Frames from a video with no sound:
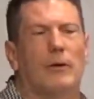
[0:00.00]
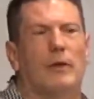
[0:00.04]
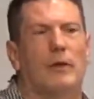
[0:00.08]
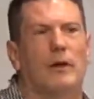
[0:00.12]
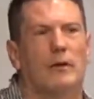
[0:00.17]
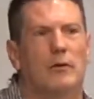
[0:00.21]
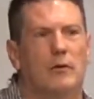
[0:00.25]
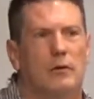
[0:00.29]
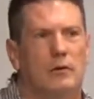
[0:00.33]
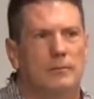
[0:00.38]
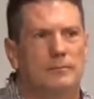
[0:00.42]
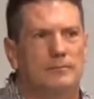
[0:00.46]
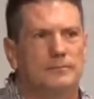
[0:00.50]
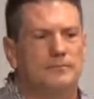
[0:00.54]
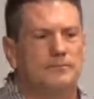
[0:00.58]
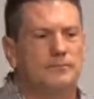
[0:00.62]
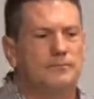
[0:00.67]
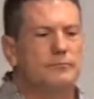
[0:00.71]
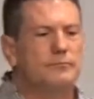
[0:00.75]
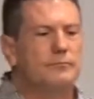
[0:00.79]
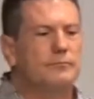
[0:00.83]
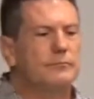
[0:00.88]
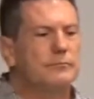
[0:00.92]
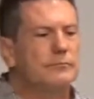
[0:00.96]
little
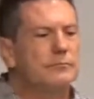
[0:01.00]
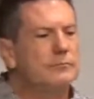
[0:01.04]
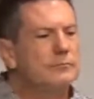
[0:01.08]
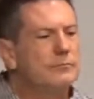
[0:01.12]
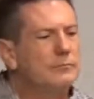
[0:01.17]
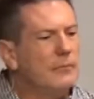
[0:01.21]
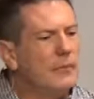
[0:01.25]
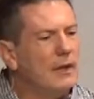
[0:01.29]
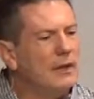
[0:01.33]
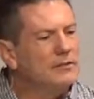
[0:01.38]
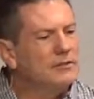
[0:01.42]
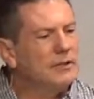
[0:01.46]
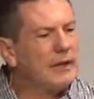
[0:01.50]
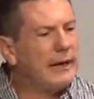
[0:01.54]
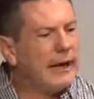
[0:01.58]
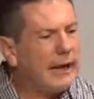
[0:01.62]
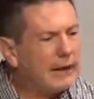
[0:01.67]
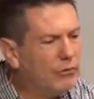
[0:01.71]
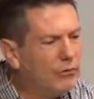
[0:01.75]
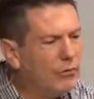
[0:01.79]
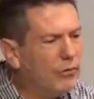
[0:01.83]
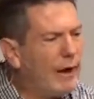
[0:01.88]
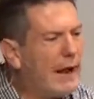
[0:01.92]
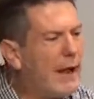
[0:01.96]
is that
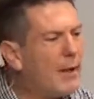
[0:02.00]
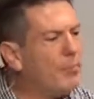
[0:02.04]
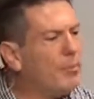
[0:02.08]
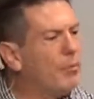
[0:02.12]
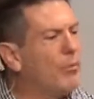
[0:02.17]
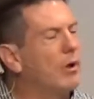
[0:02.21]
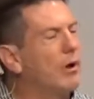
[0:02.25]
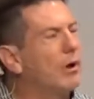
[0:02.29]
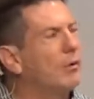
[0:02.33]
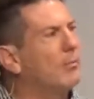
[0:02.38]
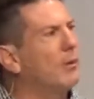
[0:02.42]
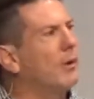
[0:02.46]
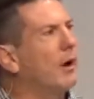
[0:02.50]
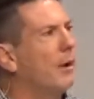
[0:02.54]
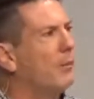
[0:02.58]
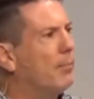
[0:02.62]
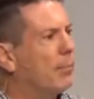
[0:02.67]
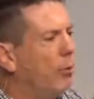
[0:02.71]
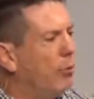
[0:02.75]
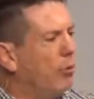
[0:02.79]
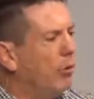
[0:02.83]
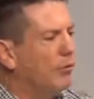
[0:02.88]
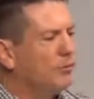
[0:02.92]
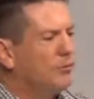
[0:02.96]
I'd grab one of them and I'd
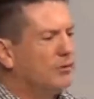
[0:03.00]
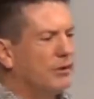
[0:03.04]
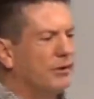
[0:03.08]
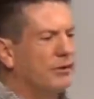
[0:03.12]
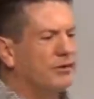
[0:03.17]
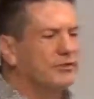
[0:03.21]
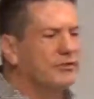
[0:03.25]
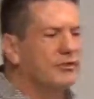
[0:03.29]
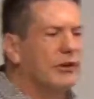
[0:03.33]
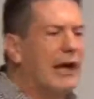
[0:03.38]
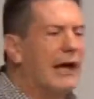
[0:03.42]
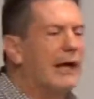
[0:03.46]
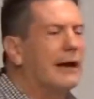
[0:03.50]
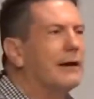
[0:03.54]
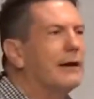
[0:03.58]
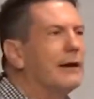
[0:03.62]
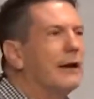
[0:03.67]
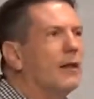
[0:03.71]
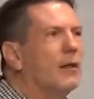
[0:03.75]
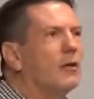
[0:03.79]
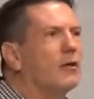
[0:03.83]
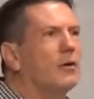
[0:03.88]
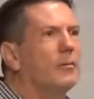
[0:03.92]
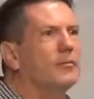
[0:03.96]
pull them to the side and I'd
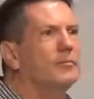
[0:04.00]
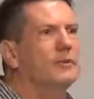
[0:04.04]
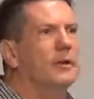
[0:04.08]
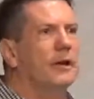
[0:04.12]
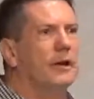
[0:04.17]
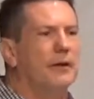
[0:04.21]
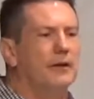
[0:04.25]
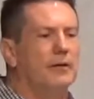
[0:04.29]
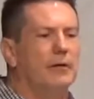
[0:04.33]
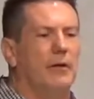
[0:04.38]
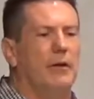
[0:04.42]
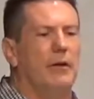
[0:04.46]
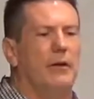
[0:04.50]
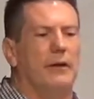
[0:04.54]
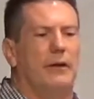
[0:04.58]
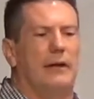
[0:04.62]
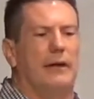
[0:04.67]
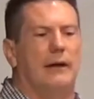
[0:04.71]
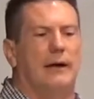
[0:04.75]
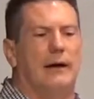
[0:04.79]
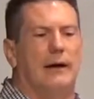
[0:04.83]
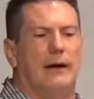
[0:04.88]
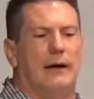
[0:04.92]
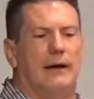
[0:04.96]
look them tenderly in
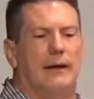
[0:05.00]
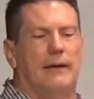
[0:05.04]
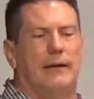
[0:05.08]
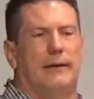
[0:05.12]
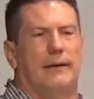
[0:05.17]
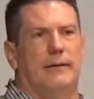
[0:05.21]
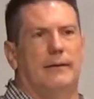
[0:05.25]
the eye